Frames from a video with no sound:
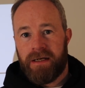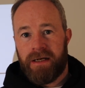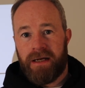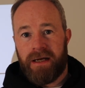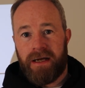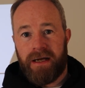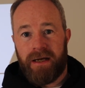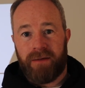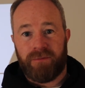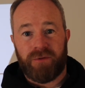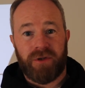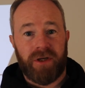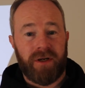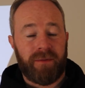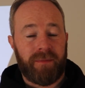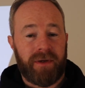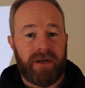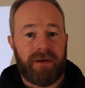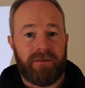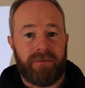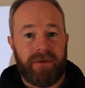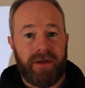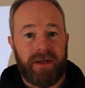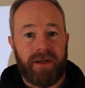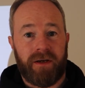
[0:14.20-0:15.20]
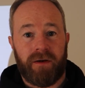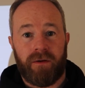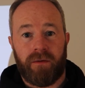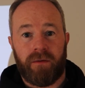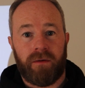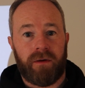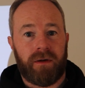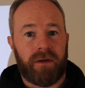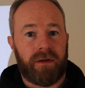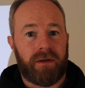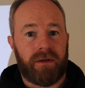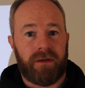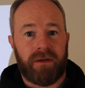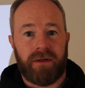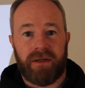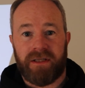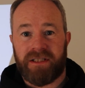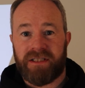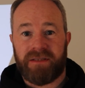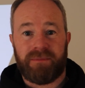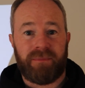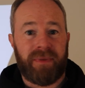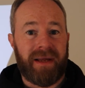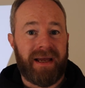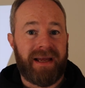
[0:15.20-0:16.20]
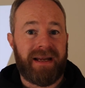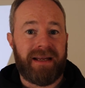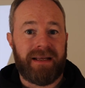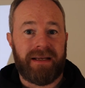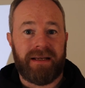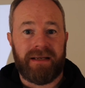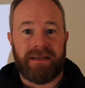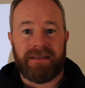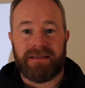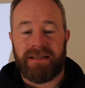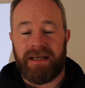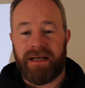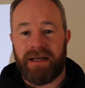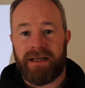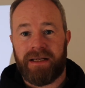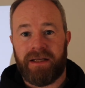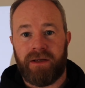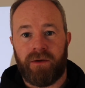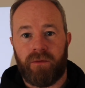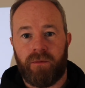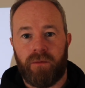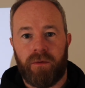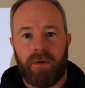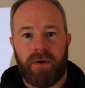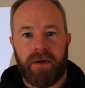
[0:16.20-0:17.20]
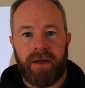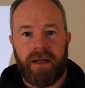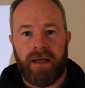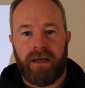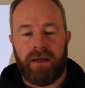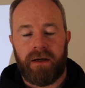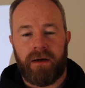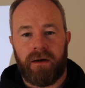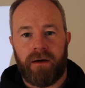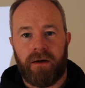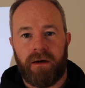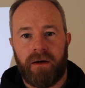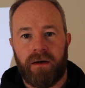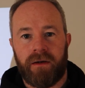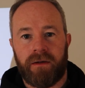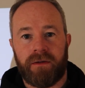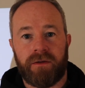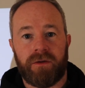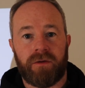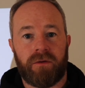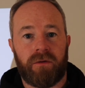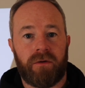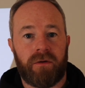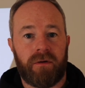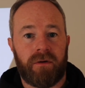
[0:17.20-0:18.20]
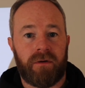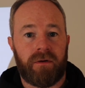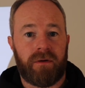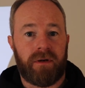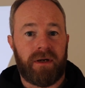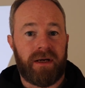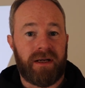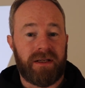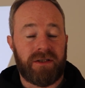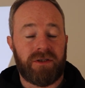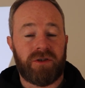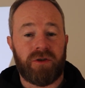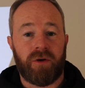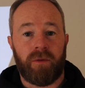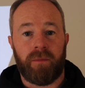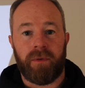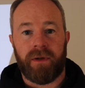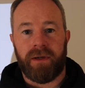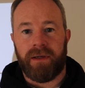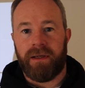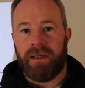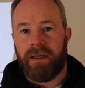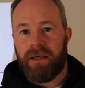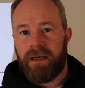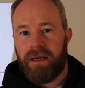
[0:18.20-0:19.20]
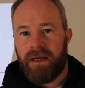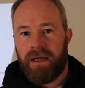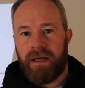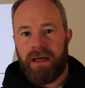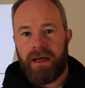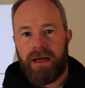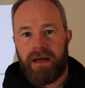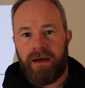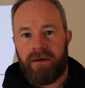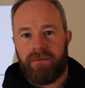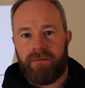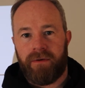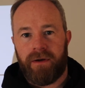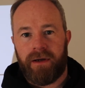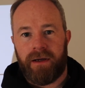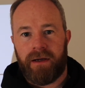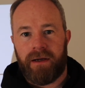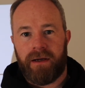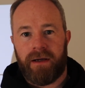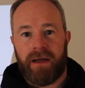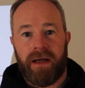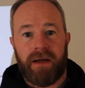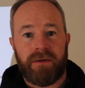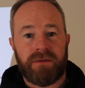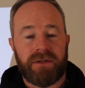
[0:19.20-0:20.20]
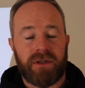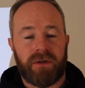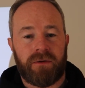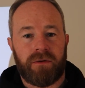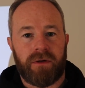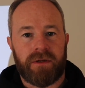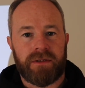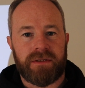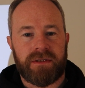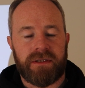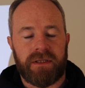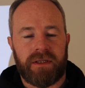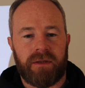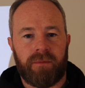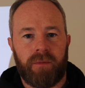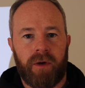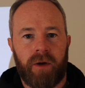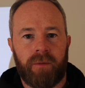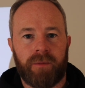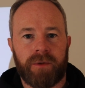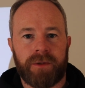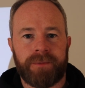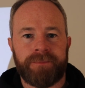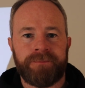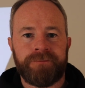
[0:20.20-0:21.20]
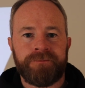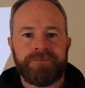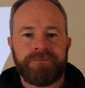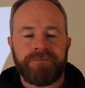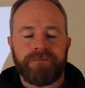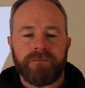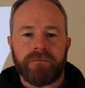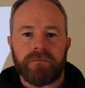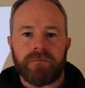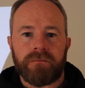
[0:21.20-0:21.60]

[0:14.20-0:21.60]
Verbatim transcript: I'm trying to make a video explaining exactly why Ireland and Dublin have a housing crisis at the moment.